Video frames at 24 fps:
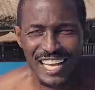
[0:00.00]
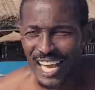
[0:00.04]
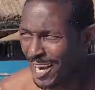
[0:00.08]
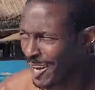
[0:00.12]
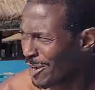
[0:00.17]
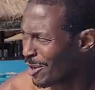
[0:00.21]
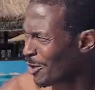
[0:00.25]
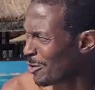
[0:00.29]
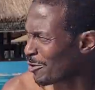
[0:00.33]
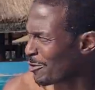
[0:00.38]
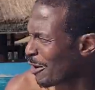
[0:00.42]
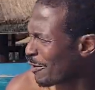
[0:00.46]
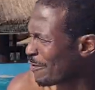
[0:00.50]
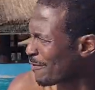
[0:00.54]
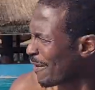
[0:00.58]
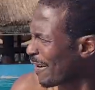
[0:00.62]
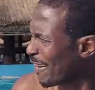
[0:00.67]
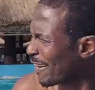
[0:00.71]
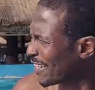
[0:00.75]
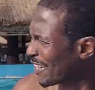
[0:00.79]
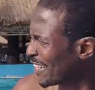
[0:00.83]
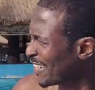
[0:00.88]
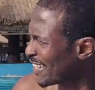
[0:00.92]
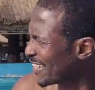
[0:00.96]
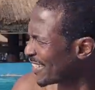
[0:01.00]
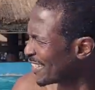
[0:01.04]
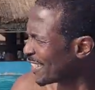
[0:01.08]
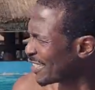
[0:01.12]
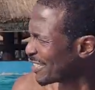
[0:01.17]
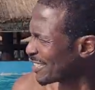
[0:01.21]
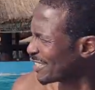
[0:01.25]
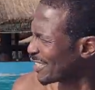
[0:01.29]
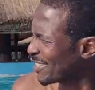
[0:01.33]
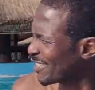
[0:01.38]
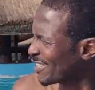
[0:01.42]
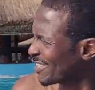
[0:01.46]
got a little rough out there, you
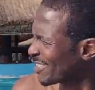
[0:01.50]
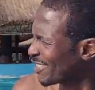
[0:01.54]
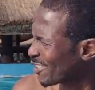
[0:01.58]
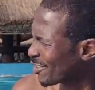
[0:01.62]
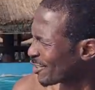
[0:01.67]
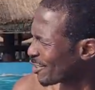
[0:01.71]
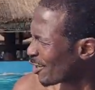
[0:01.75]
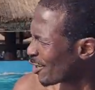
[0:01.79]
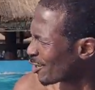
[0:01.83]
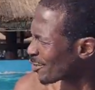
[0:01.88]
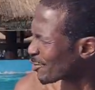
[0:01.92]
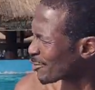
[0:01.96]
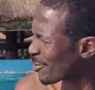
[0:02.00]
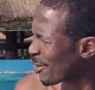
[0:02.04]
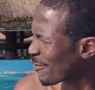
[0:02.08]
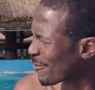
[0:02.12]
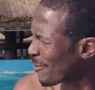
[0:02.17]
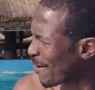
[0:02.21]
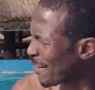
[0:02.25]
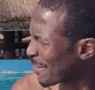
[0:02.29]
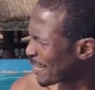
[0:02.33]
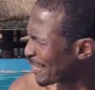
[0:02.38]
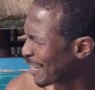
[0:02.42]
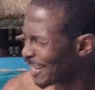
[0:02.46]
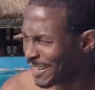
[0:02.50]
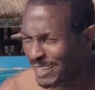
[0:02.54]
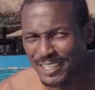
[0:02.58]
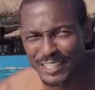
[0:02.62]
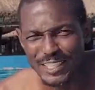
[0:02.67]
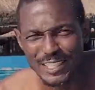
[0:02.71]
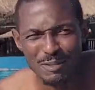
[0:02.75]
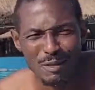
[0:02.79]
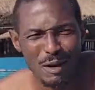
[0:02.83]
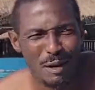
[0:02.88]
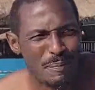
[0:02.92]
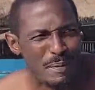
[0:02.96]
know, it's rough out there. I
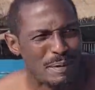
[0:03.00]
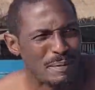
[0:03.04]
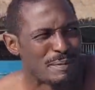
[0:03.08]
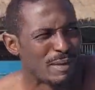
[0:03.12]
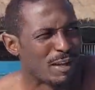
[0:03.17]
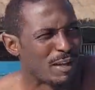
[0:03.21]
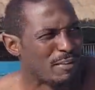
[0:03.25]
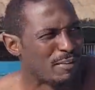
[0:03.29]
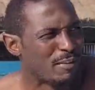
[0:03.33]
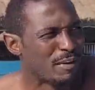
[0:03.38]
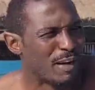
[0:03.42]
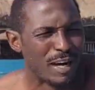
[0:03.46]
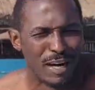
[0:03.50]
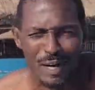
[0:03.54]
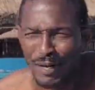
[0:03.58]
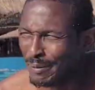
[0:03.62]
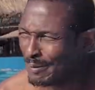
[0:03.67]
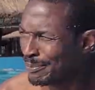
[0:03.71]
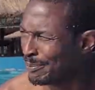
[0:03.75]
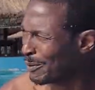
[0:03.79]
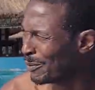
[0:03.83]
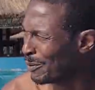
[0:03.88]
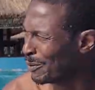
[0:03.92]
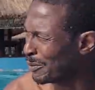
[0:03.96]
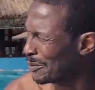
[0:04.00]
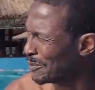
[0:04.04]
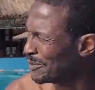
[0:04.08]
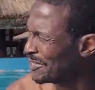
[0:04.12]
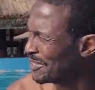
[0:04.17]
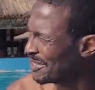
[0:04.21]
can see why people love the uh, pool,